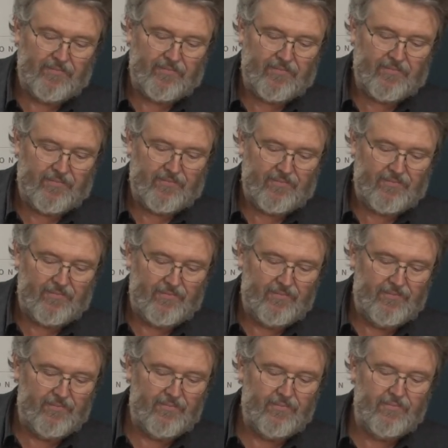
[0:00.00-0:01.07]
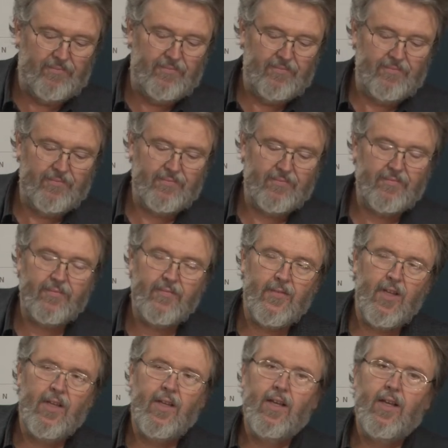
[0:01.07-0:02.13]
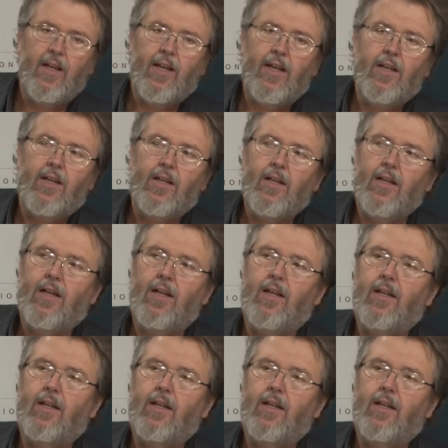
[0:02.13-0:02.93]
No one is speaking in this clip.